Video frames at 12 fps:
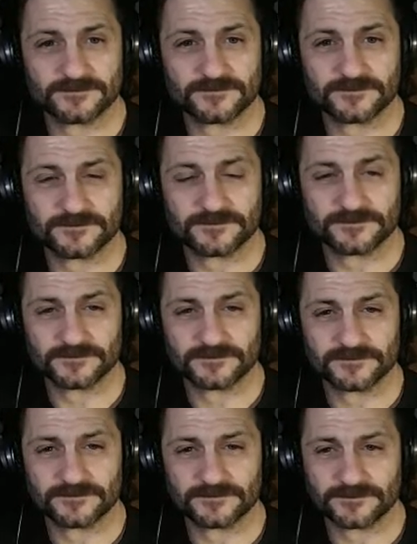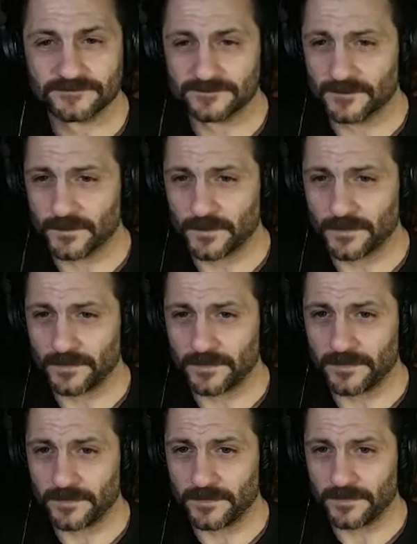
of these movies don't take place at a camp,